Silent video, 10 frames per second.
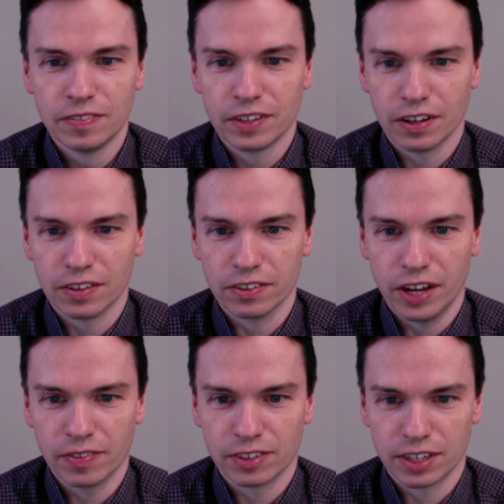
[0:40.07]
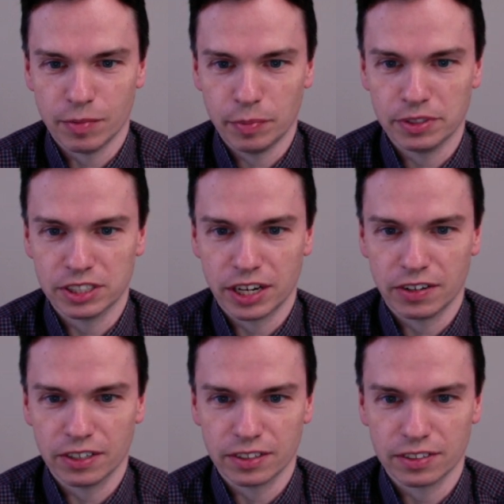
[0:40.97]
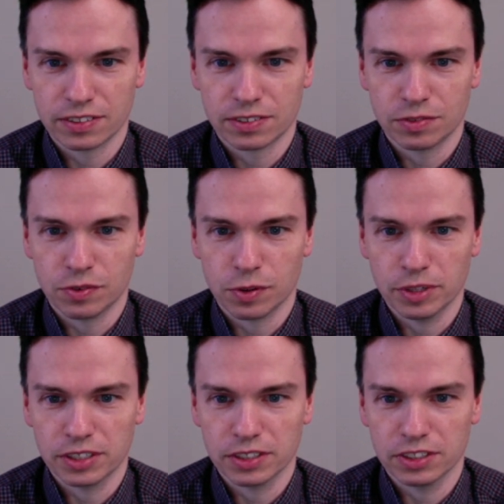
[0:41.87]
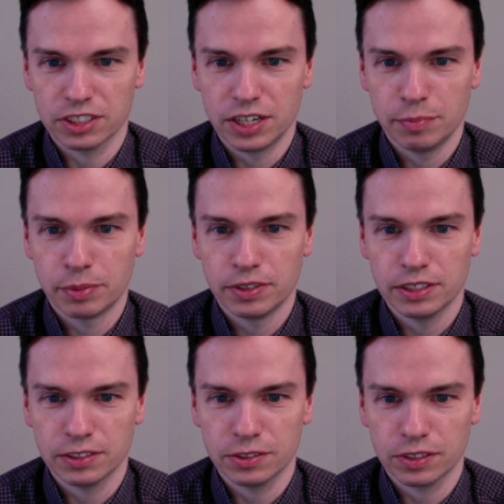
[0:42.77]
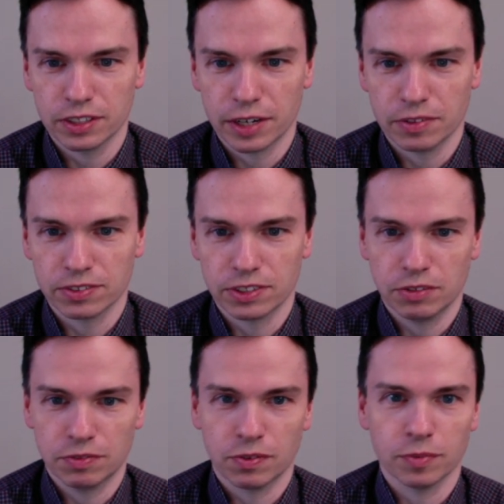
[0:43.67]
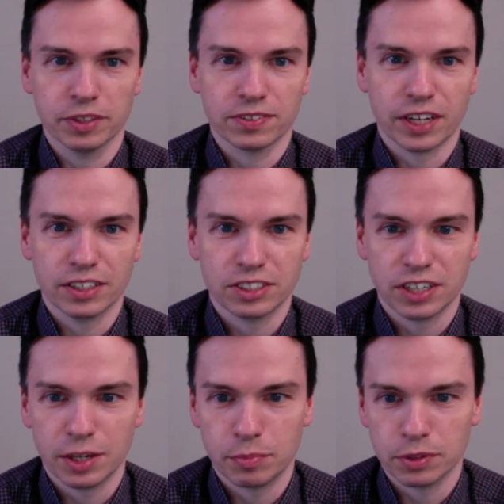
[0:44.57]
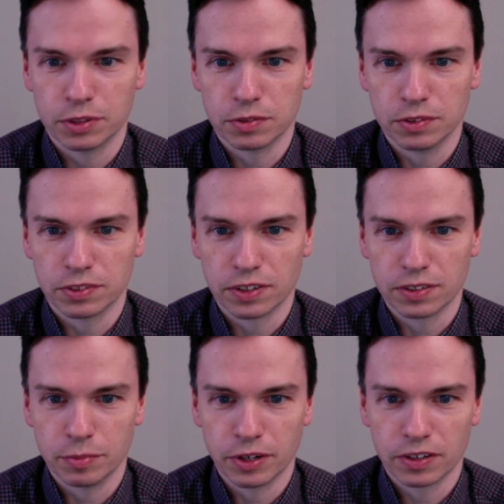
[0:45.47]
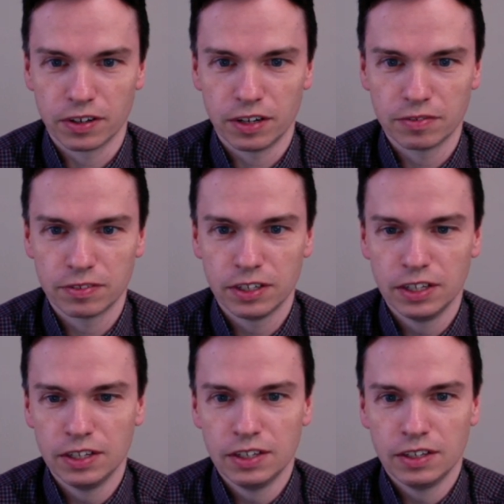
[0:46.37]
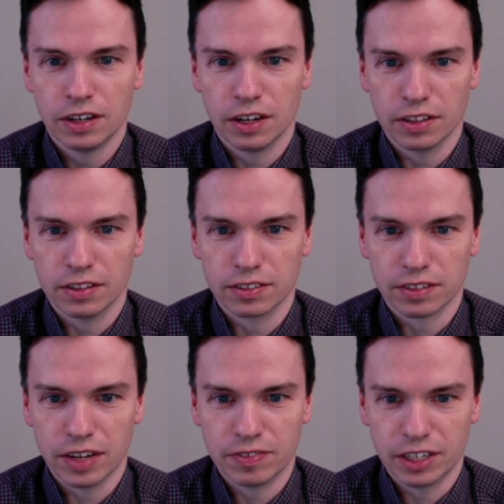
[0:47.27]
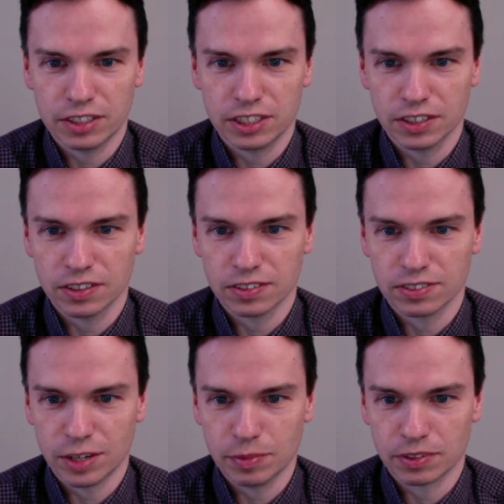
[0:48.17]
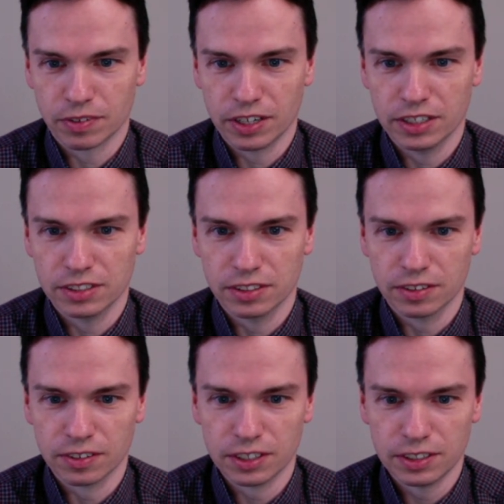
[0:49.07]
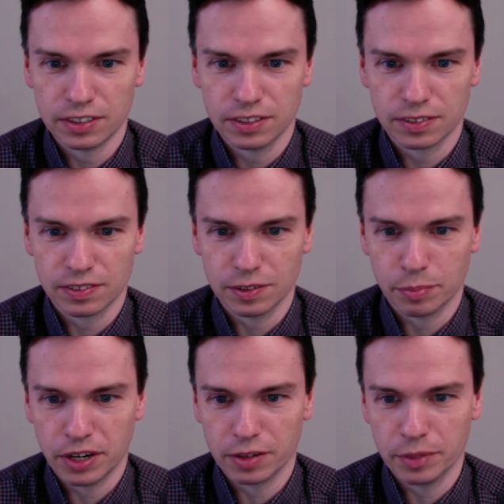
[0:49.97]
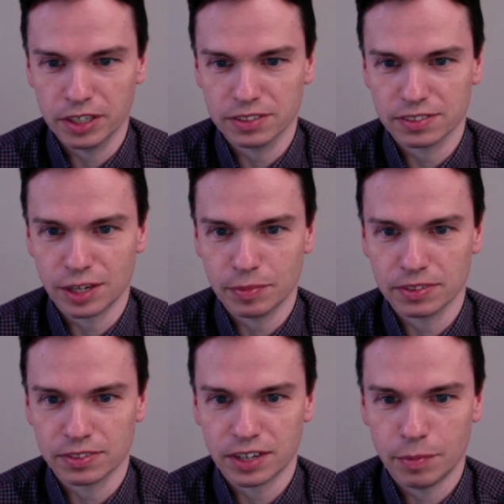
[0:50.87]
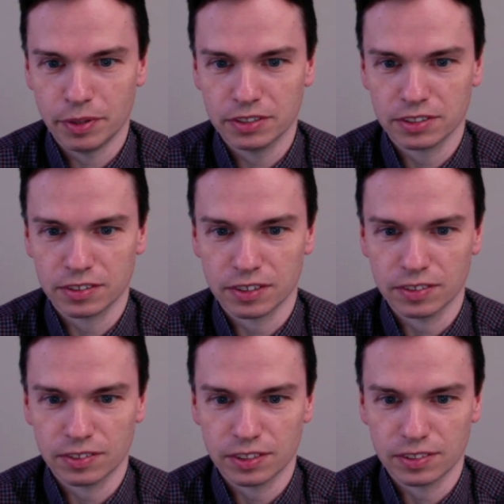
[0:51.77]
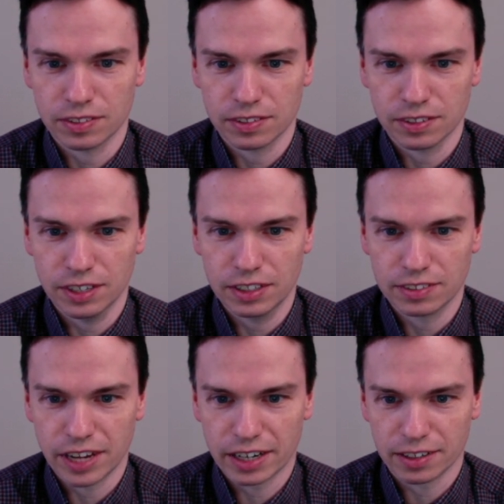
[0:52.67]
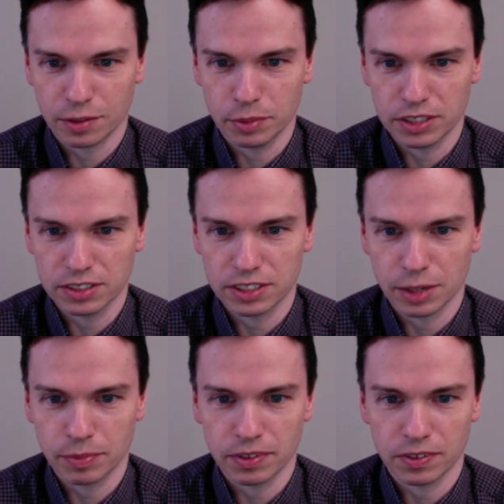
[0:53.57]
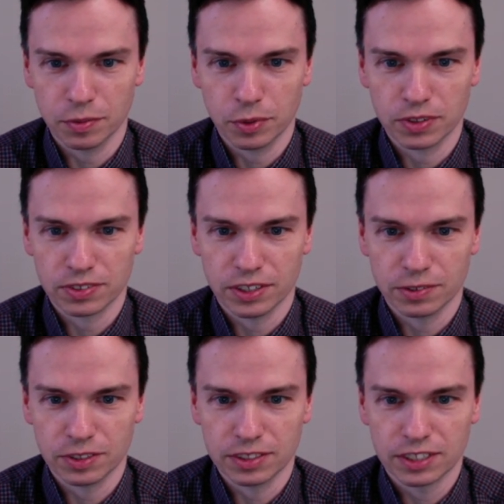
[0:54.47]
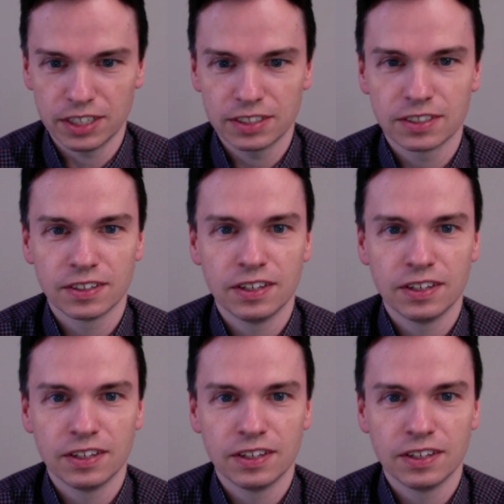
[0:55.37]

Uh, they'll have to come up a channel like this to form into the shape. In doing that, we'll see we form this S shape, which we'll start to mark off. Uh, this left edge here is the same as the right edge of the grid. This, this bottom edge is the same as the top edge of the grid. So this is a, an exact and completed shape. There are no more cells we can take.